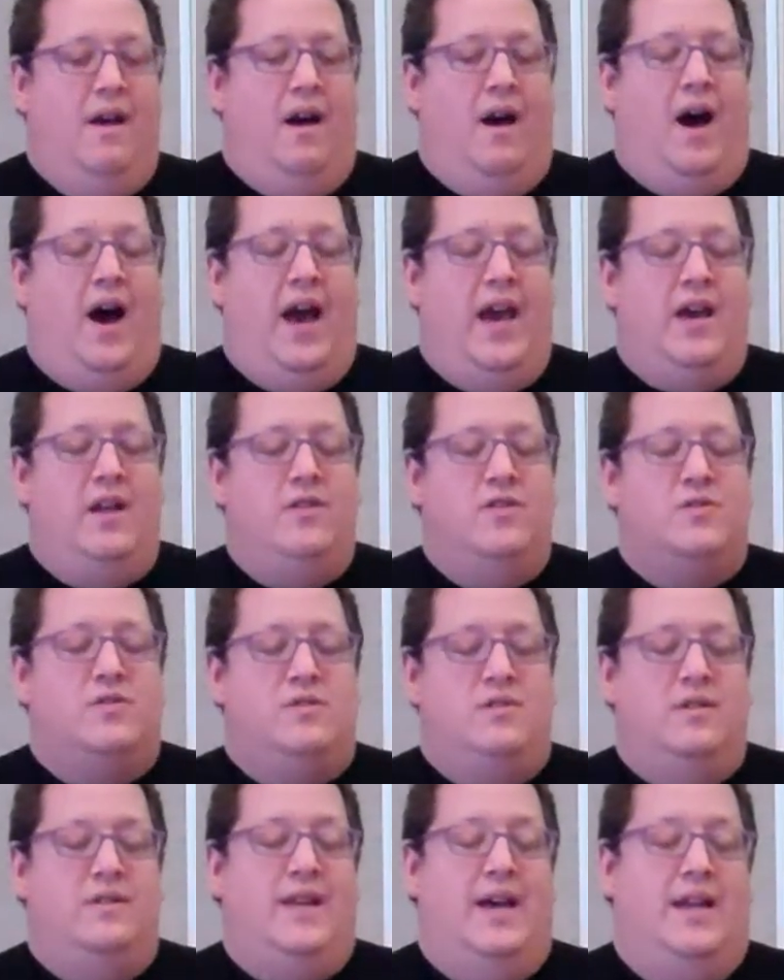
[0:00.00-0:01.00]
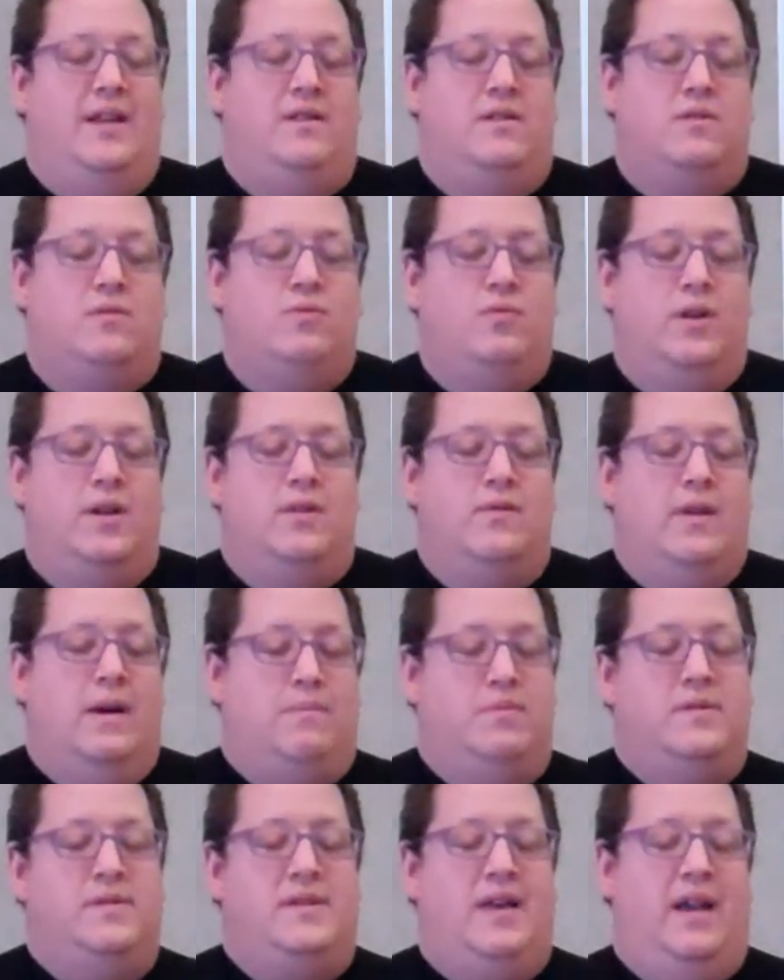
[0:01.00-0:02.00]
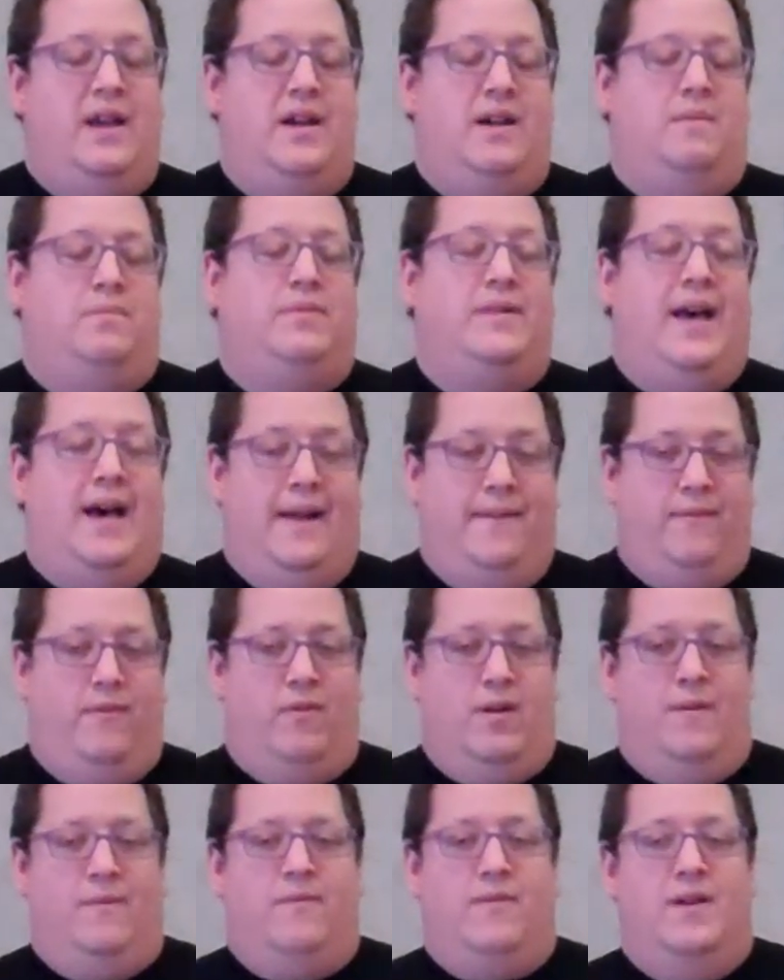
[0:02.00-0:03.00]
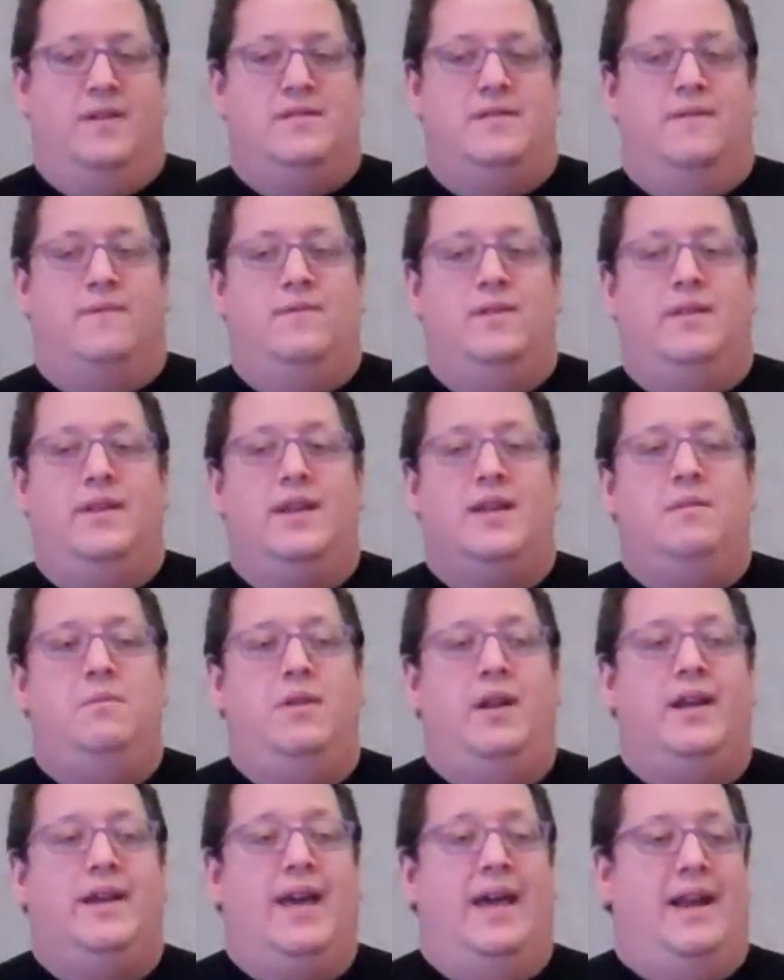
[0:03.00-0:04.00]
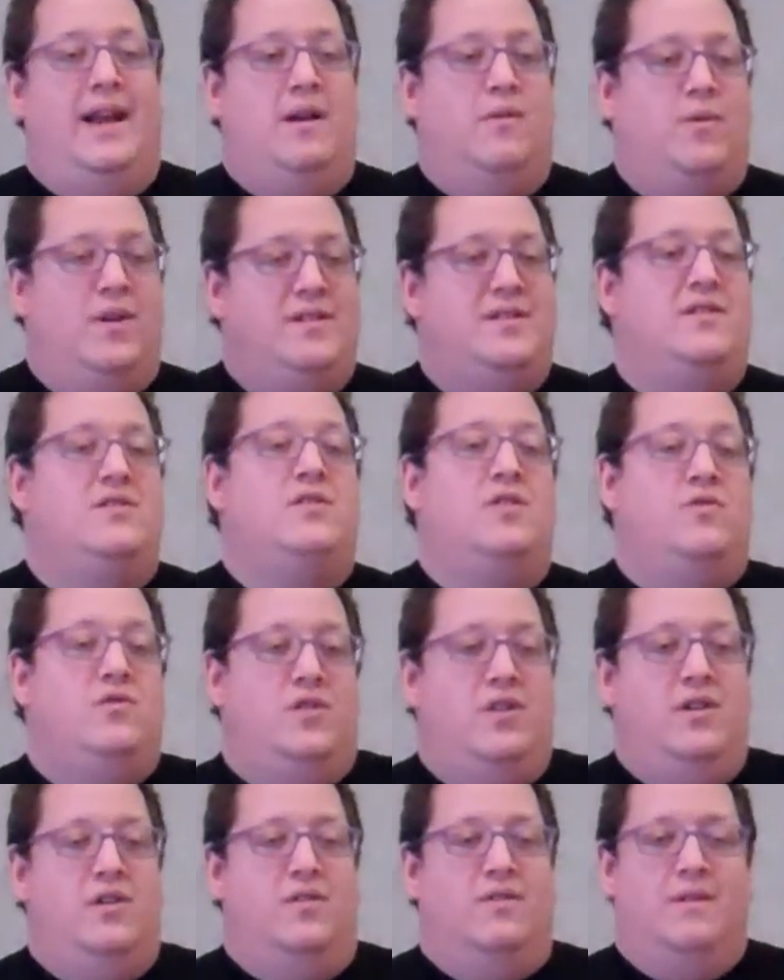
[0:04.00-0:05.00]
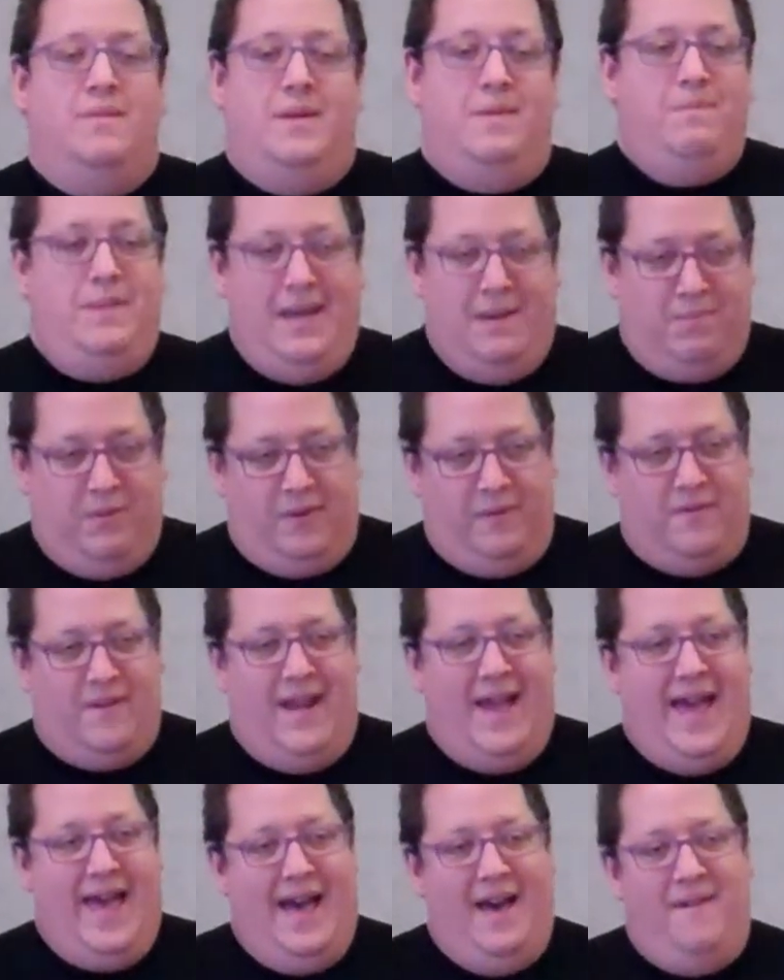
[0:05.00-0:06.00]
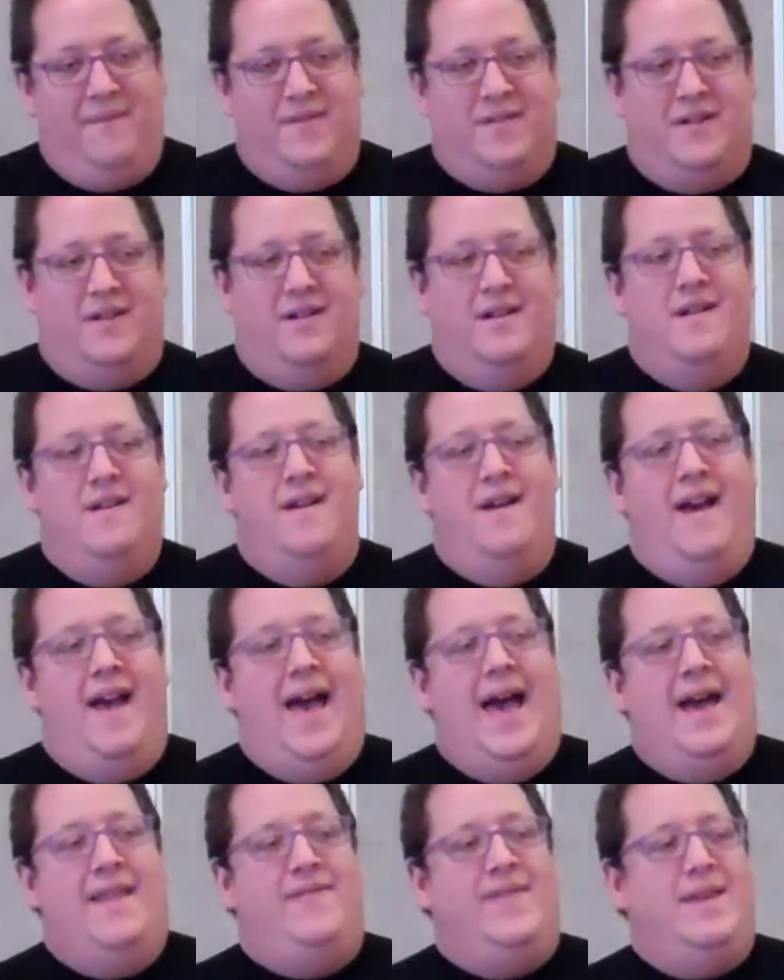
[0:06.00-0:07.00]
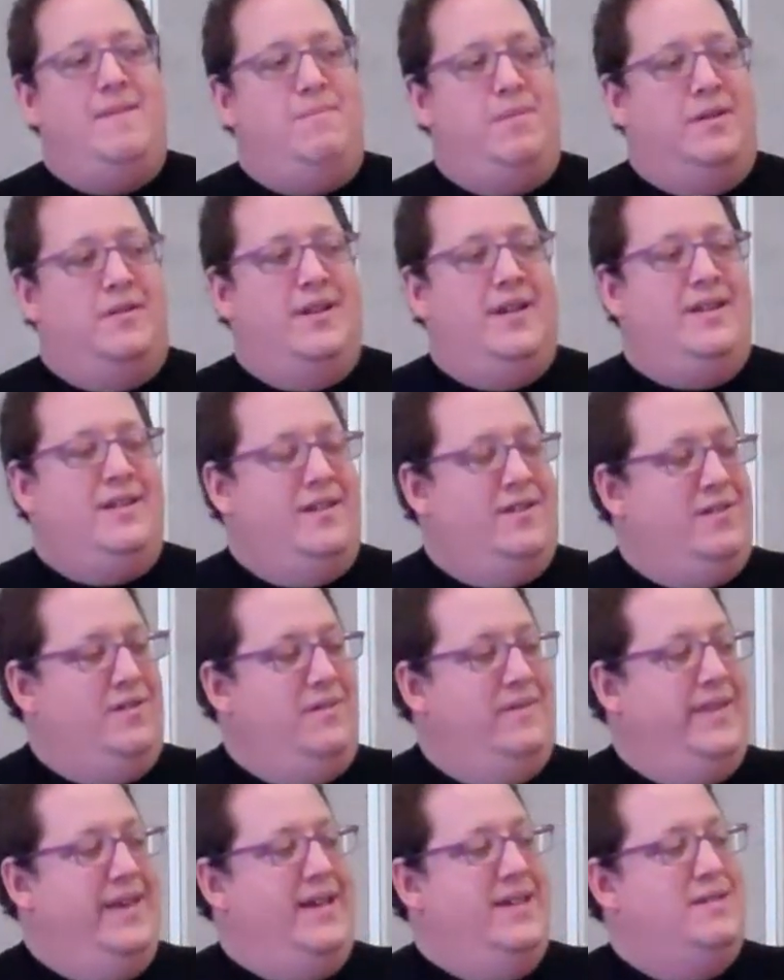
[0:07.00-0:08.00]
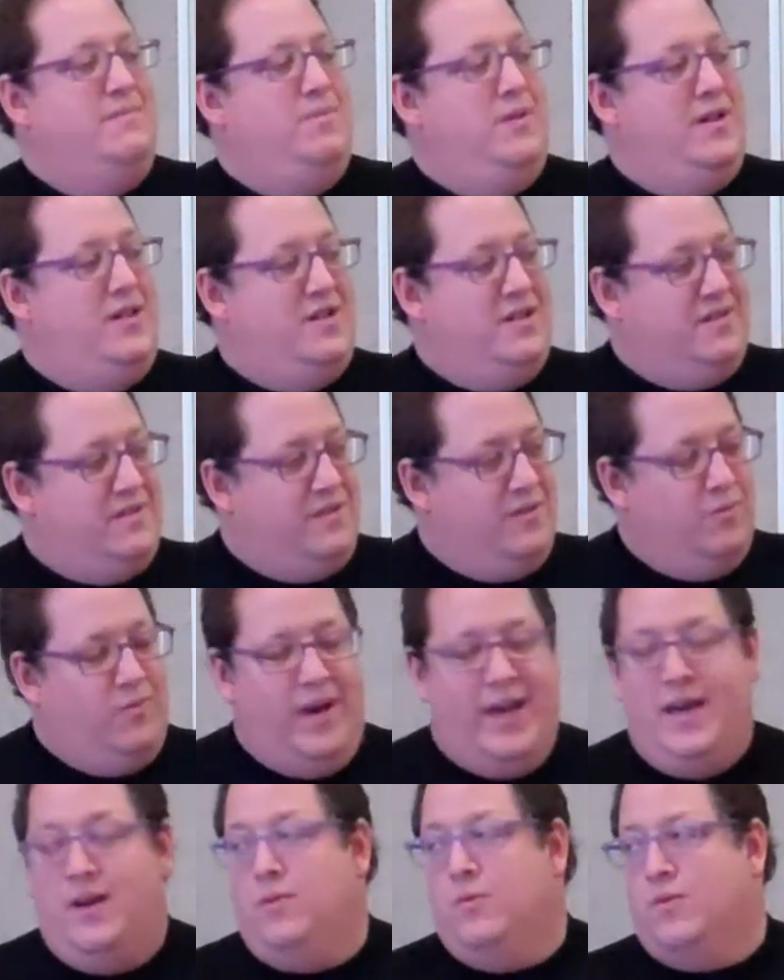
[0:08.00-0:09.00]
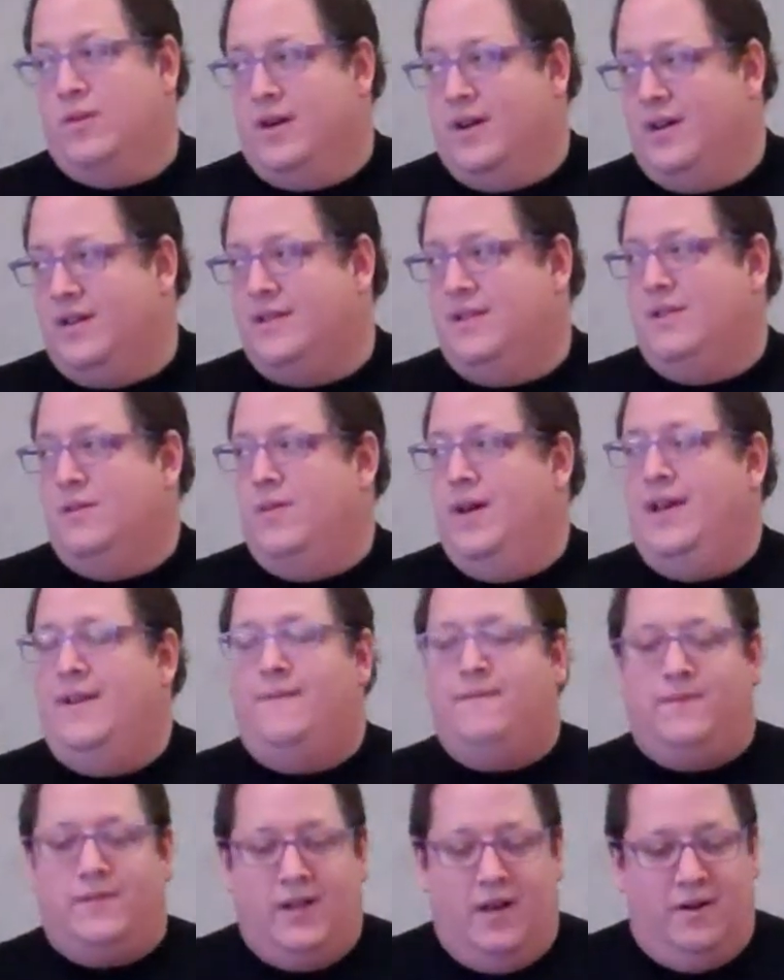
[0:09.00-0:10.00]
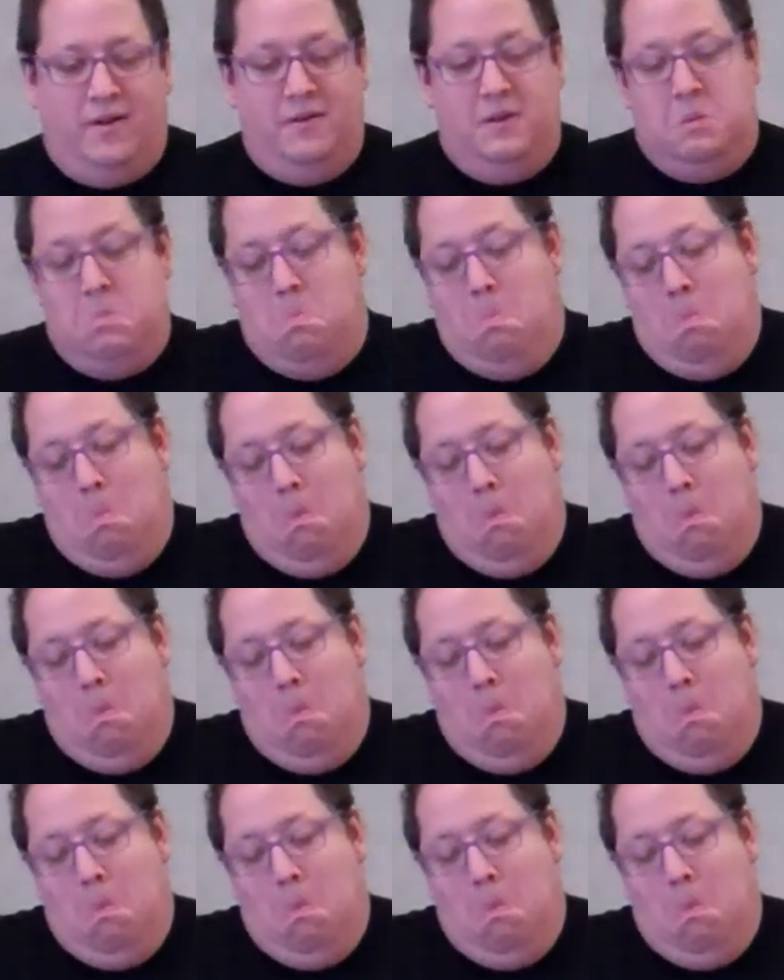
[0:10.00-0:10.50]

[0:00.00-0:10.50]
I understood that Twitter represented a platform for us to freely communicate, and it wasn't so new. I mean, people forever had the ability to do this, but it's just the way it worked, the way it flowed,